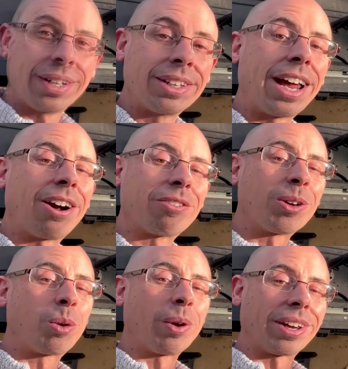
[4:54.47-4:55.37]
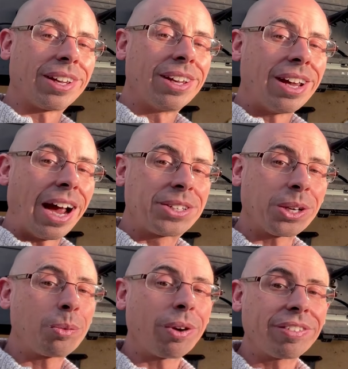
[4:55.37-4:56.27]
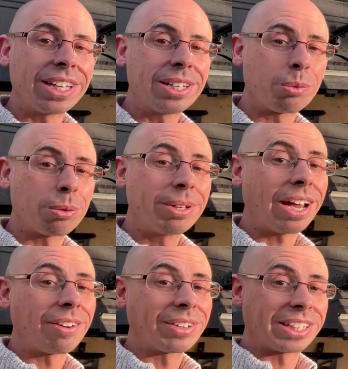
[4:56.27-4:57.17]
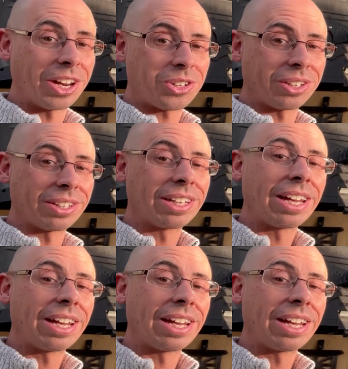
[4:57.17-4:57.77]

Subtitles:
Now, real quick, I took one of these with me on vacation